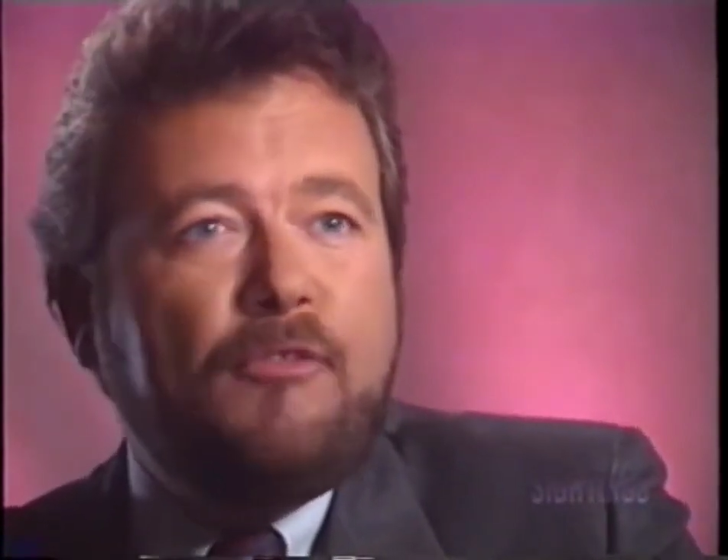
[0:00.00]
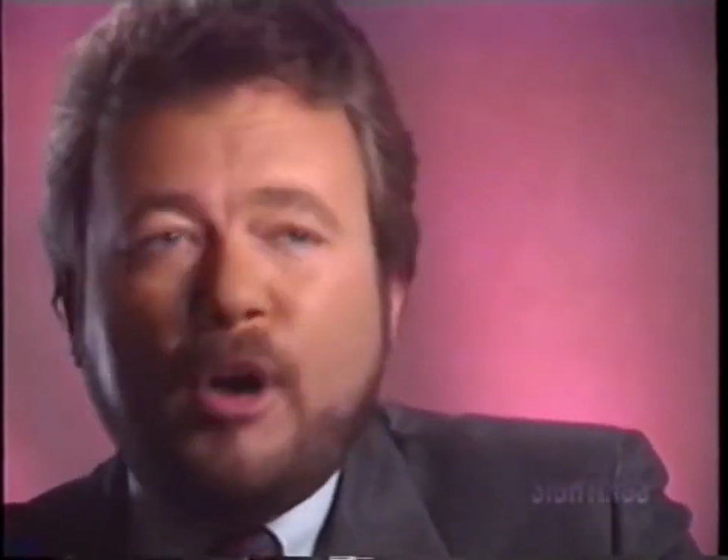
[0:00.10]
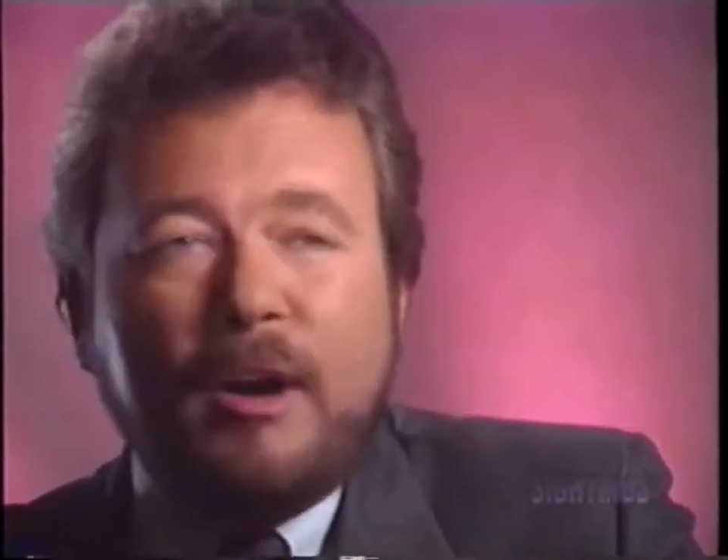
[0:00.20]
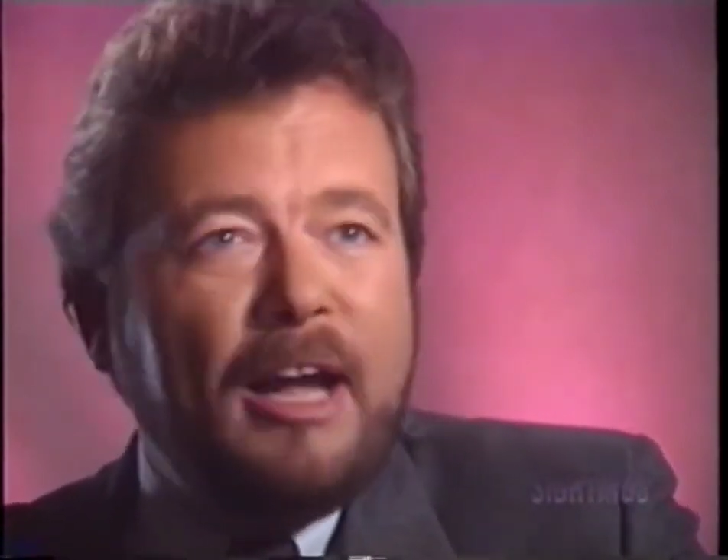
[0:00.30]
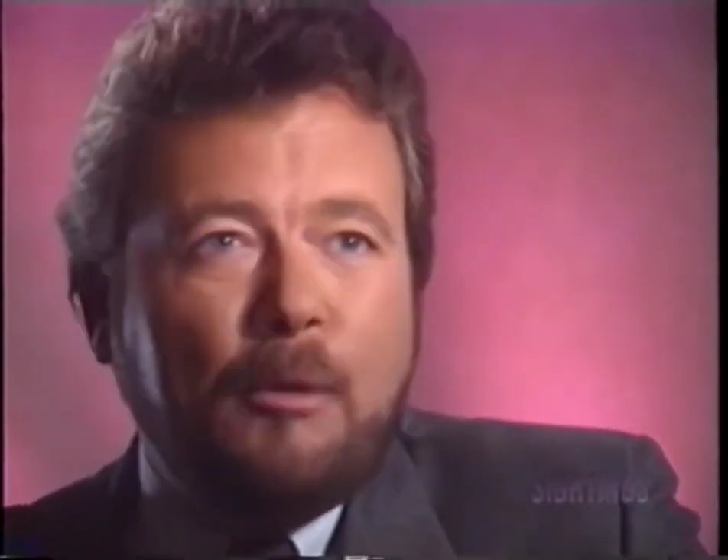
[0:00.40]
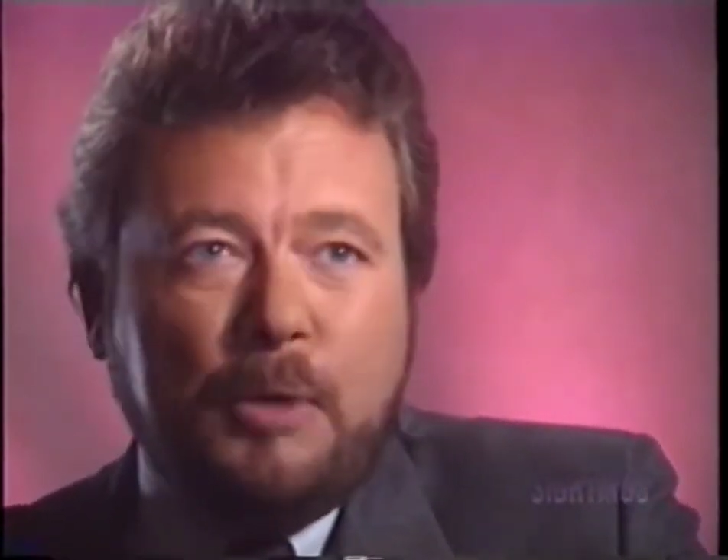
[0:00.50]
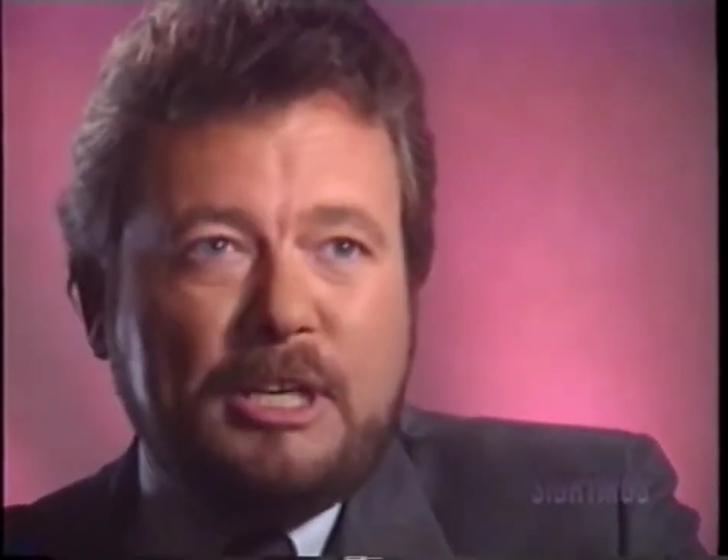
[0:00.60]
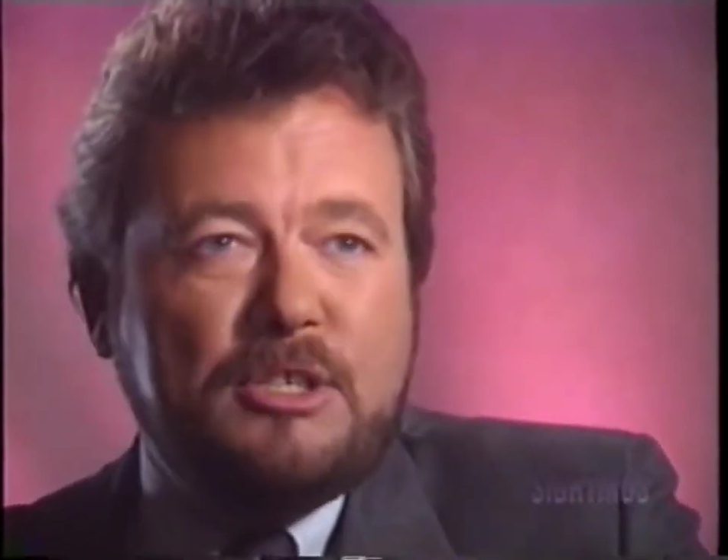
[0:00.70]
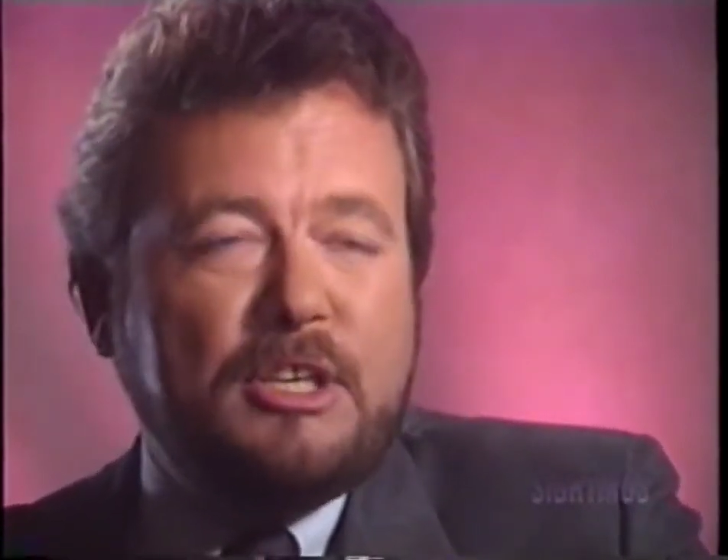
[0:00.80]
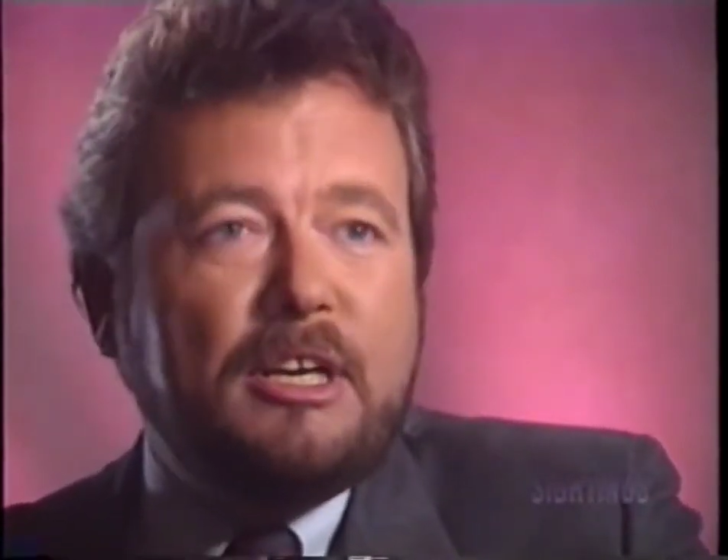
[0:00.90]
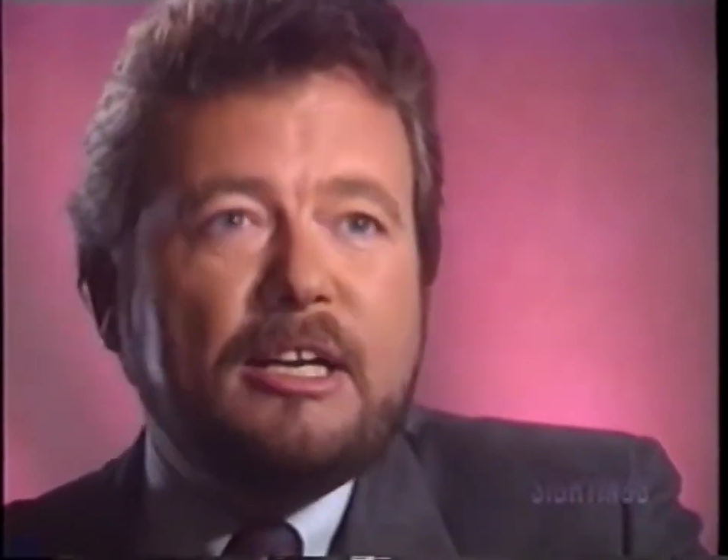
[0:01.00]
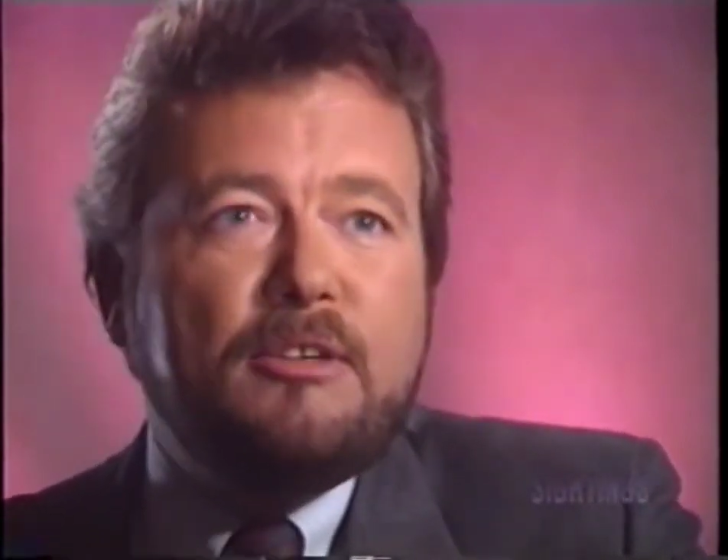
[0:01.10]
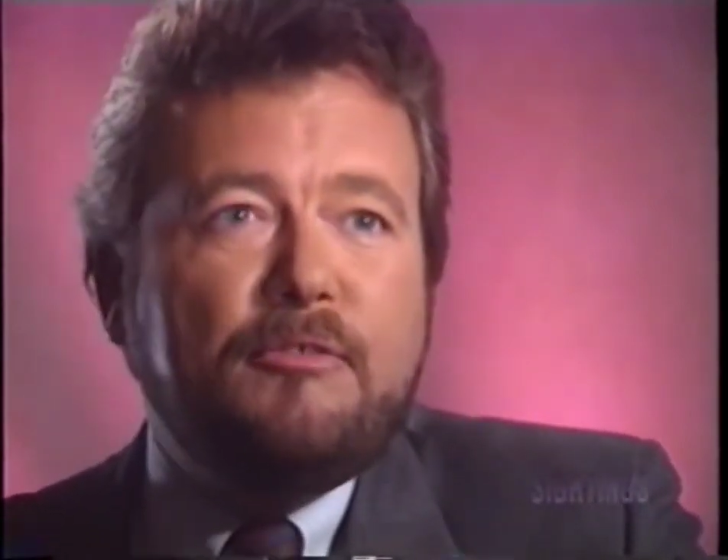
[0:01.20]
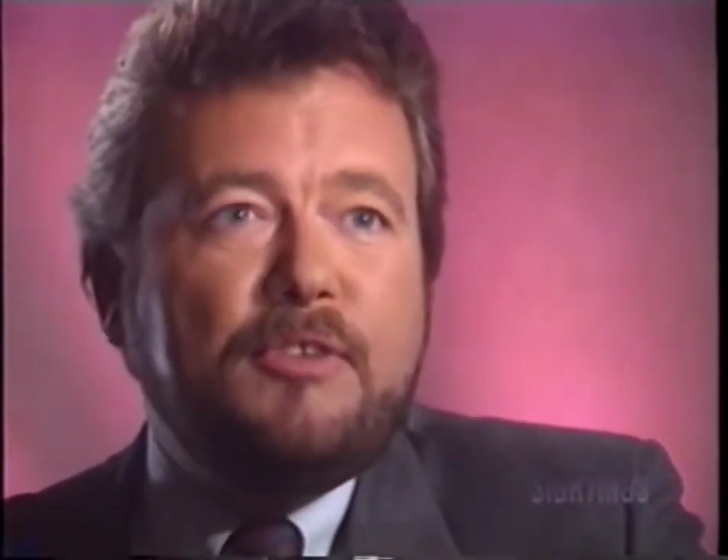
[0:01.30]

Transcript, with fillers: far outweighs the kind of